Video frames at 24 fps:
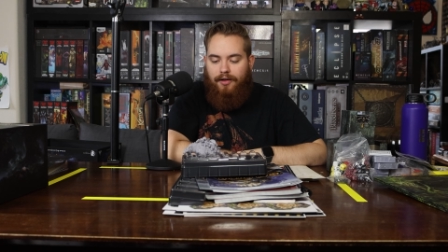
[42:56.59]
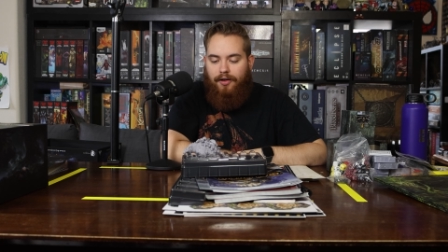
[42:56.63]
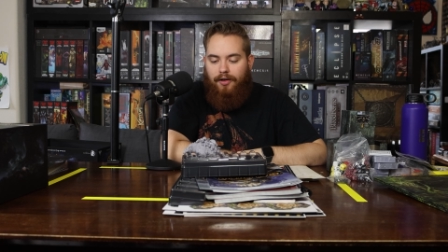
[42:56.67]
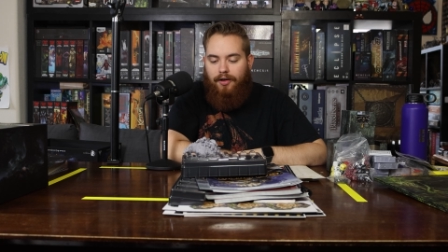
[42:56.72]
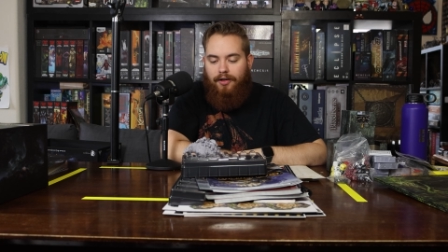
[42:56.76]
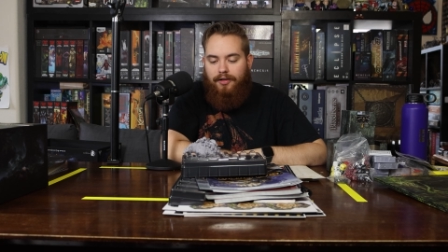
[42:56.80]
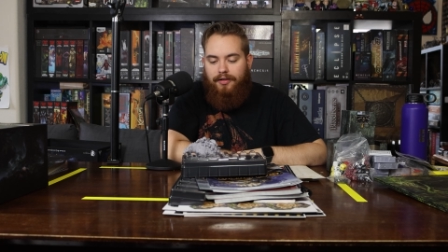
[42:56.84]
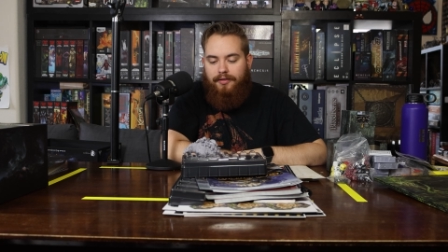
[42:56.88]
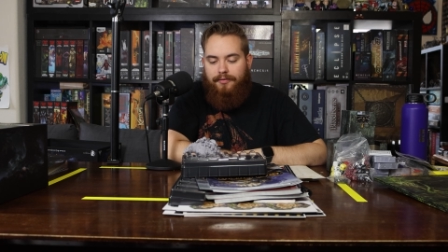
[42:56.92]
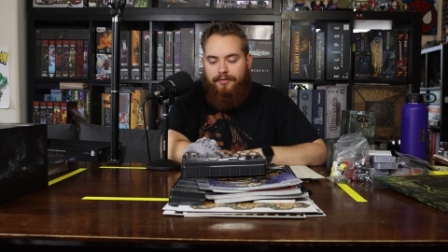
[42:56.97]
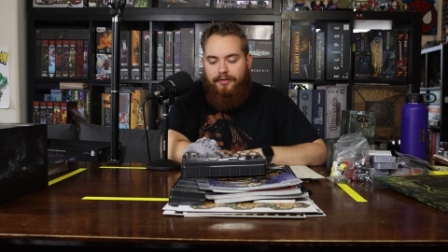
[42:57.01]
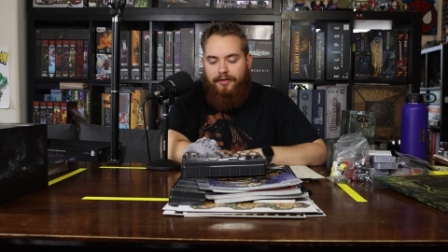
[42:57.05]

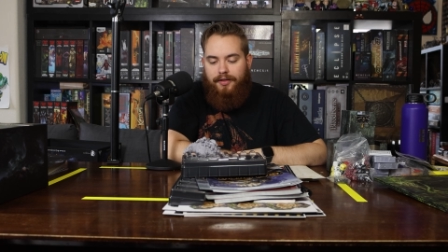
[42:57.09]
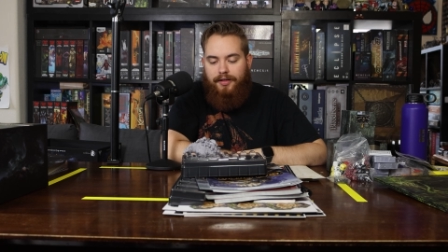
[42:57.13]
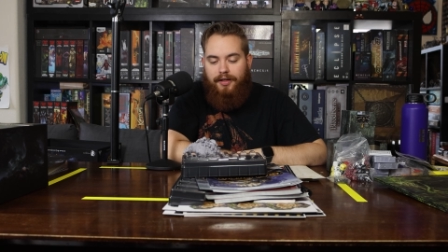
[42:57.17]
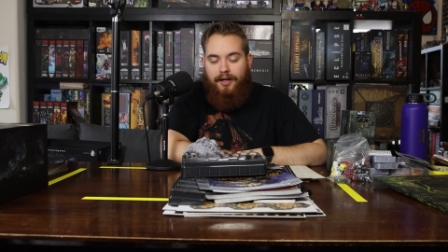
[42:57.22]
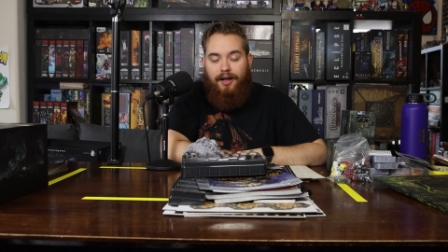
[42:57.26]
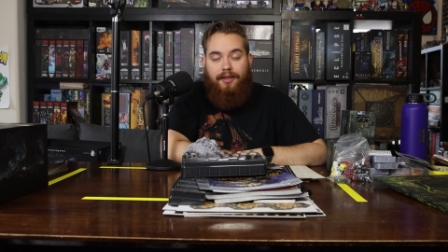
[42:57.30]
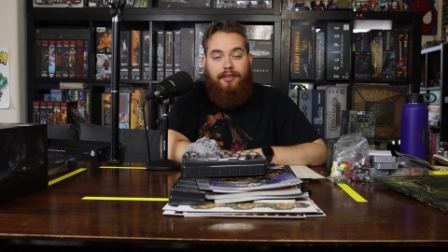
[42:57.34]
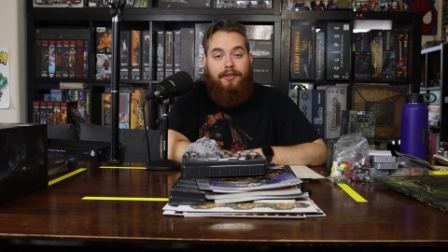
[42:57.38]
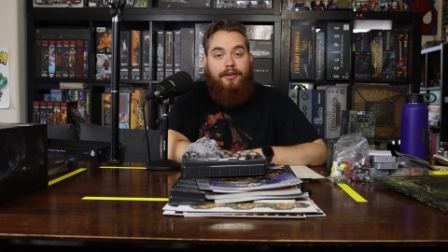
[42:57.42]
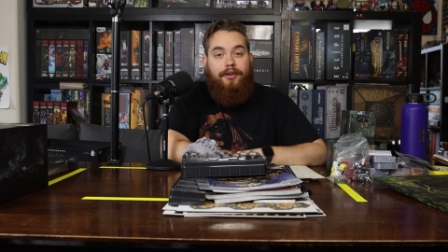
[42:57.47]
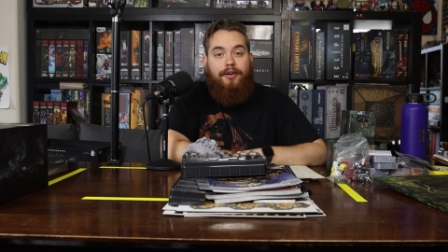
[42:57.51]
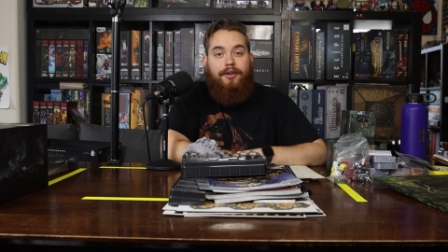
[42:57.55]
all of the
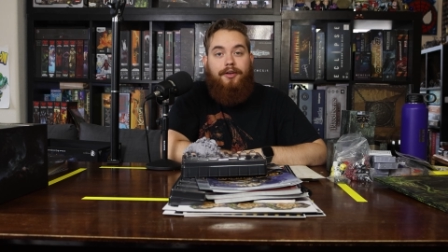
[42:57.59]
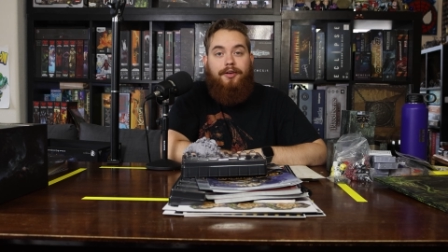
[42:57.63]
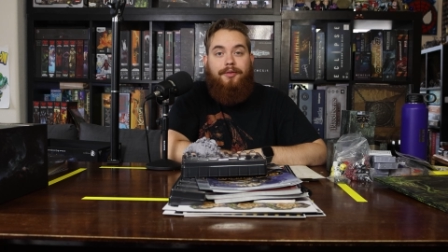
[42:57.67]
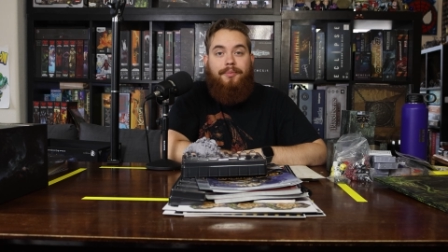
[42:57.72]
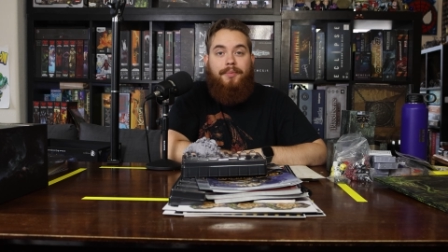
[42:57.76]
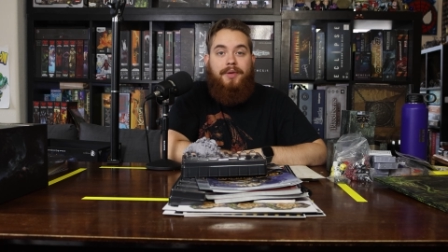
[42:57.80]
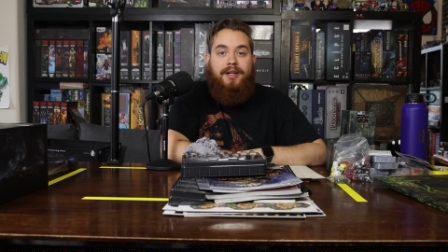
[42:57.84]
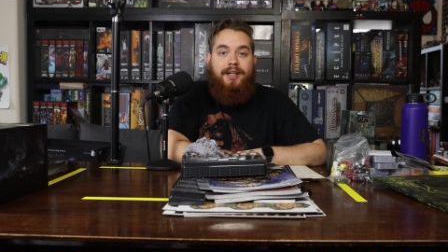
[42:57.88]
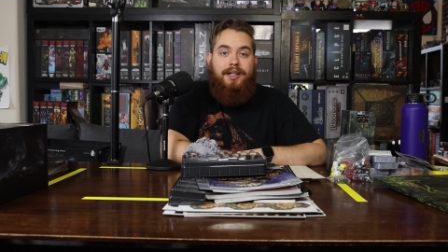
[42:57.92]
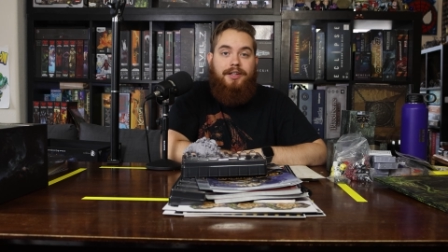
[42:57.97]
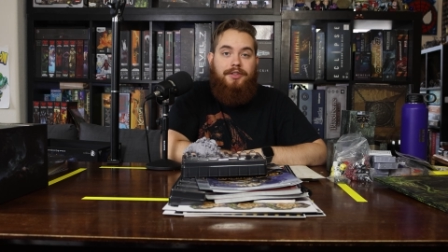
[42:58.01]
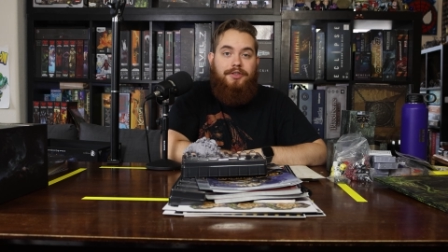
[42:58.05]
other
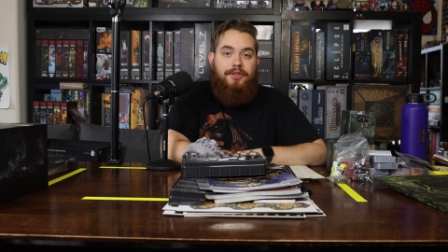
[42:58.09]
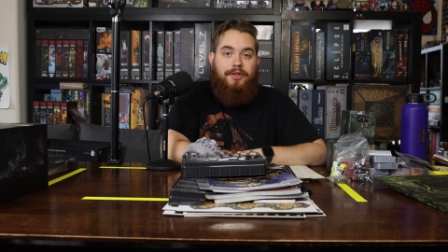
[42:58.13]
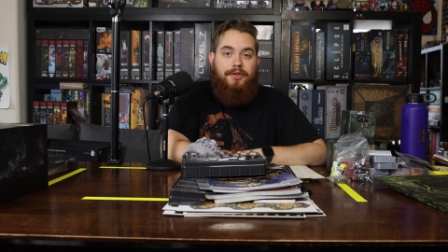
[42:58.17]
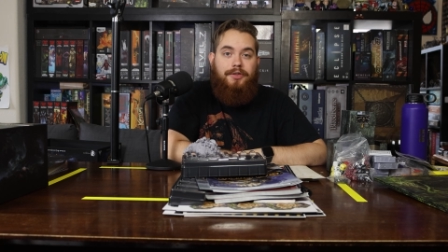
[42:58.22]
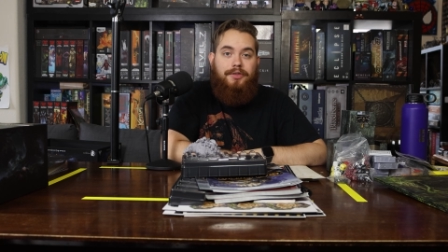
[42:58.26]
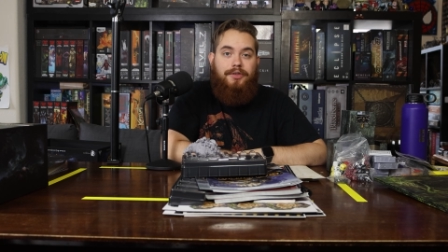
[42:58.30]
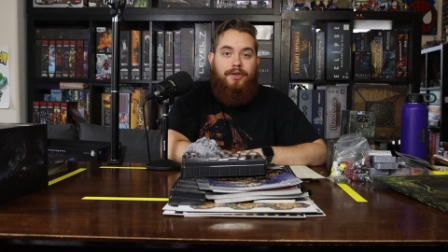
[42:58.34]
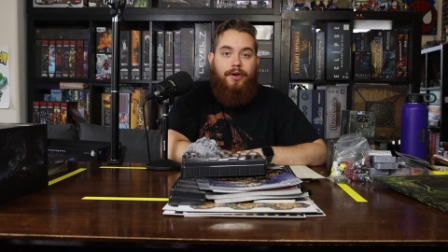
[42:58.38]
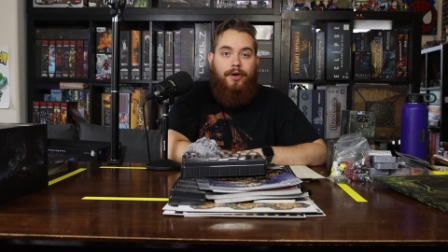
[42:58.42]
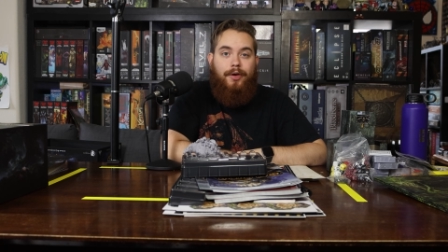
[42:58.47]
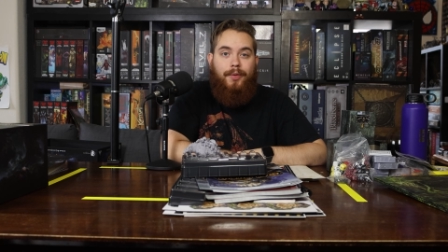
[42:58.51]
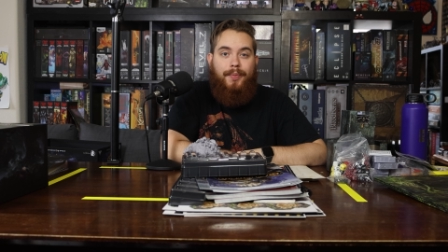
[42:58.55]

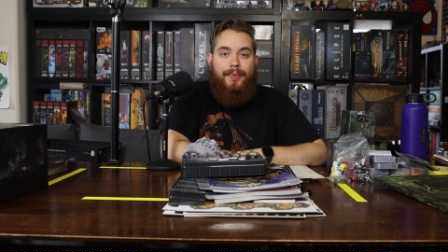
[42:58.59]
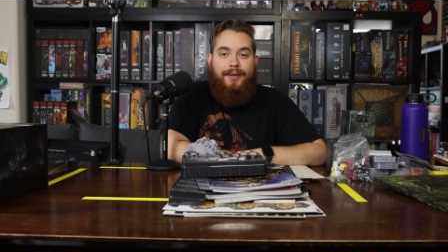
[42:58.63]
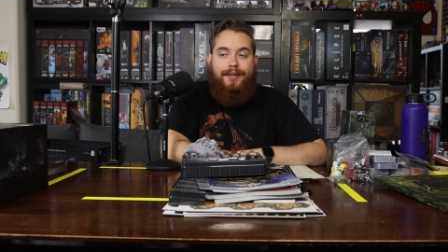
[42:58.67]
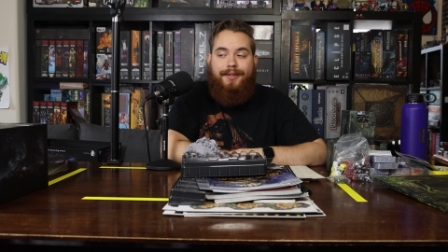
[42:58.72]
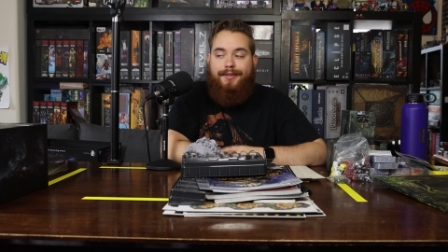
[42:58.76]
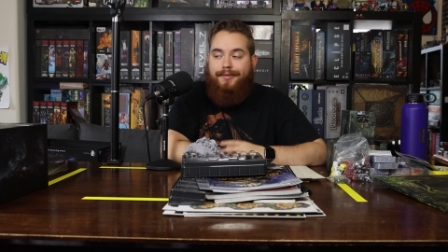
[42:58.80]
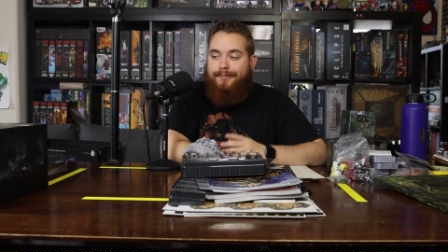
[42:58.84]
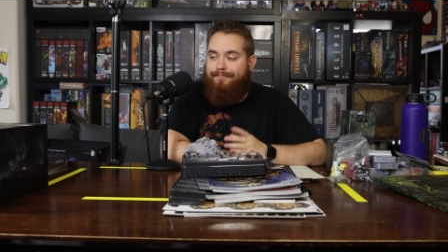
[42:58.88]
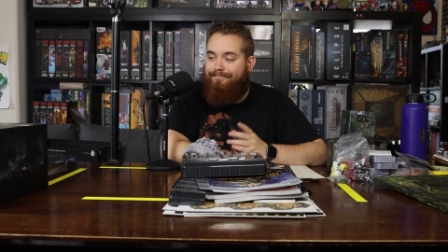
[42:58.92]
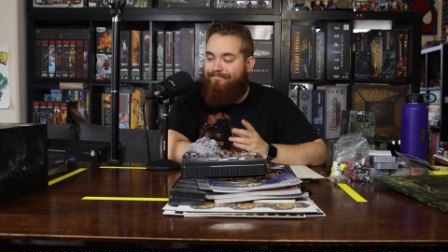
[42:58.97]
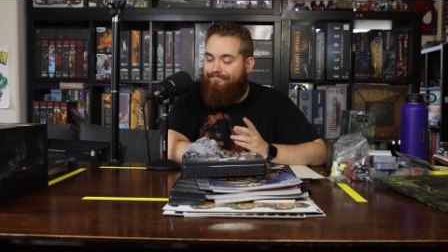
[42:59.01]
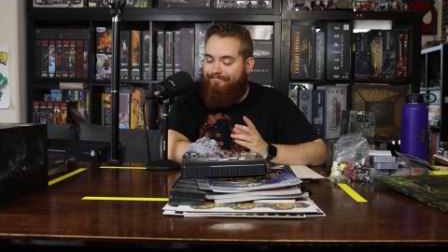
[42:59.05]
miniatures
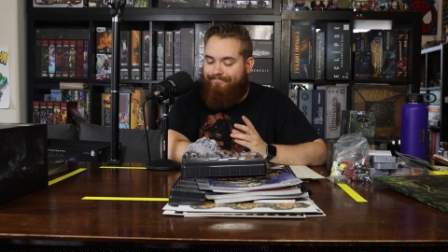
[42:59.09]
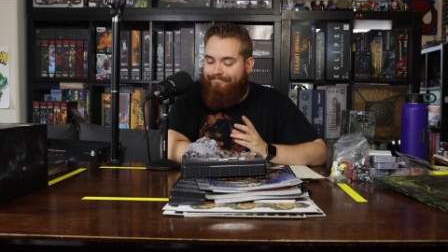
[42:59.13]
opened,